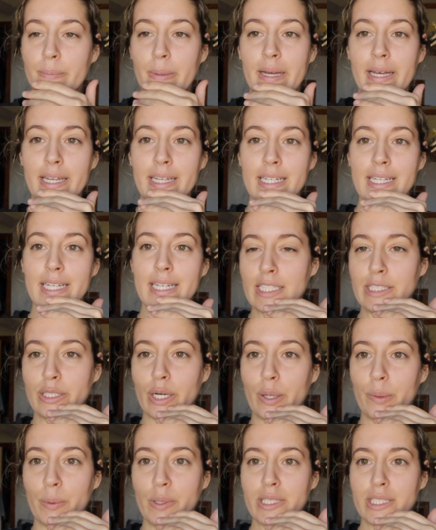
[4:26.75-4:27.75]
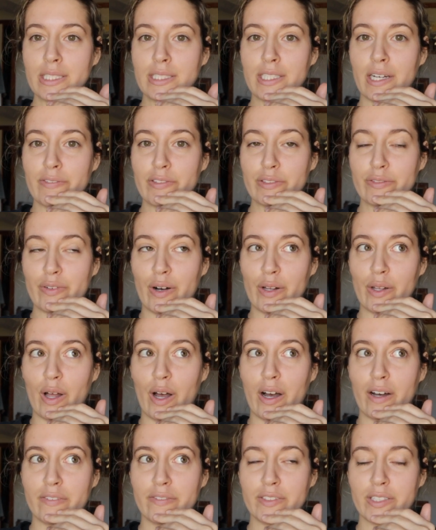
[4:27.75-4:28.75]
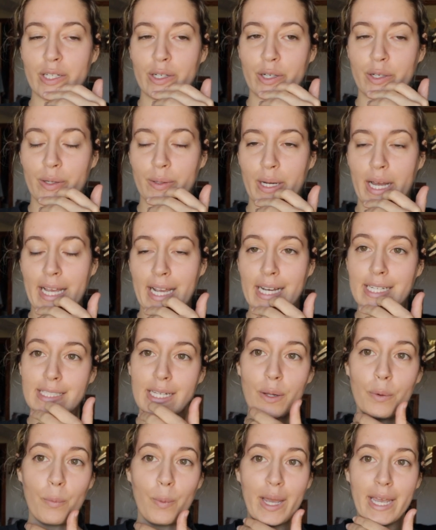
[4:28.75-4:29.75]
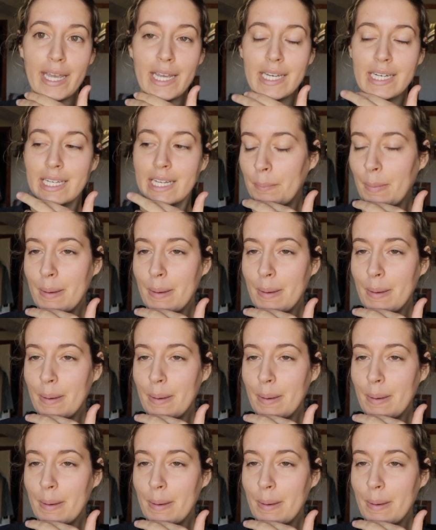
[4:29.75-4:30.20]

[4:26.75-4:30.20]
but I don't want the stuff to fall off, so I guess I'll wait.